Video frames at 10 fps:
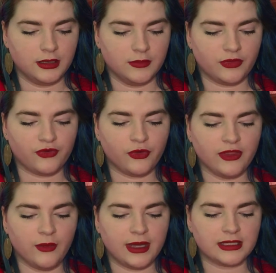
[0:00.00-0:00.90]
Before
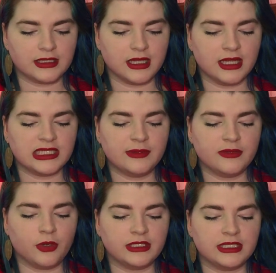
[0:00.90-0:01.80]
they went, Elizabeth
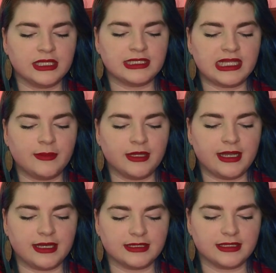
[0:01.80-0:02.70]
pointed at the stable and
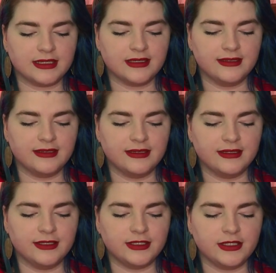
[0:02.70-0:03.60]
asked,
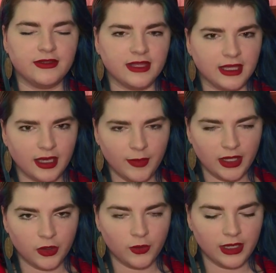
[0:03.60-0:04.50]
"Do you think I may
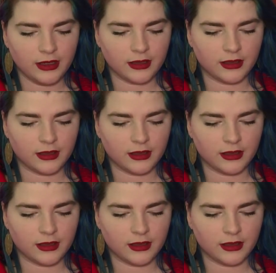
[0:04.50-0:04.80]
go in?"